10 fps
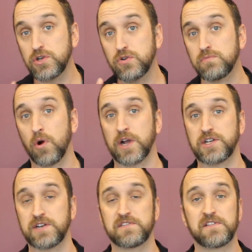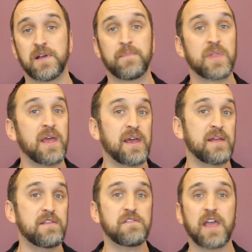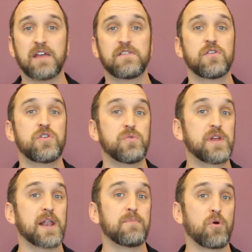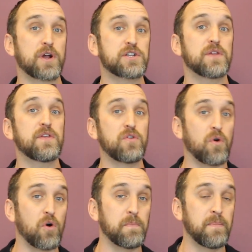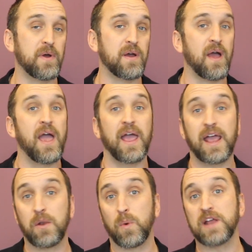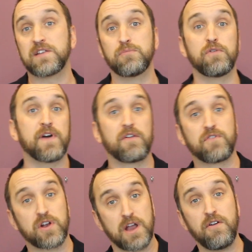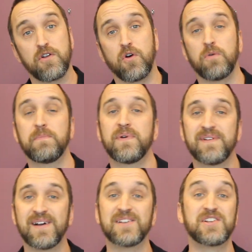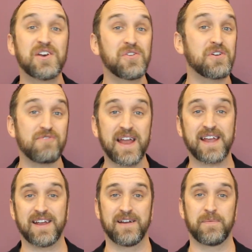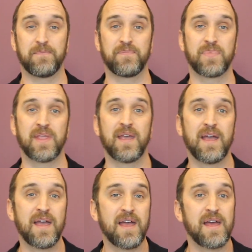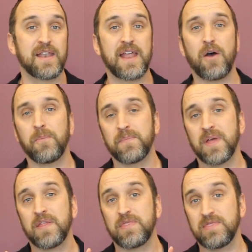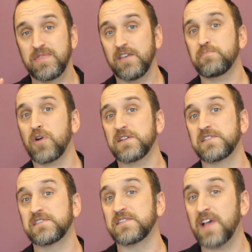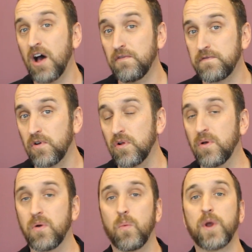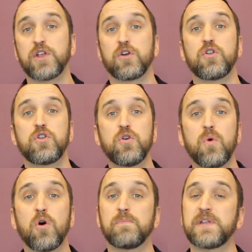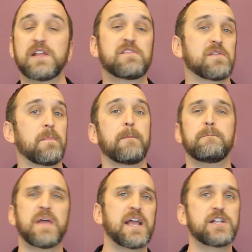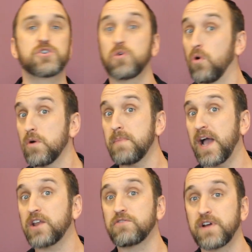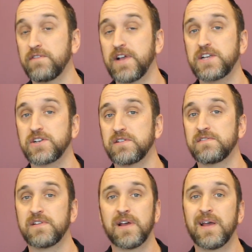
2 mortgages. In this case, you would get a mortgage on the new home and wait to move out of your current home until you're ready. Now, this process is helpful when your new home needs some major or minor renovations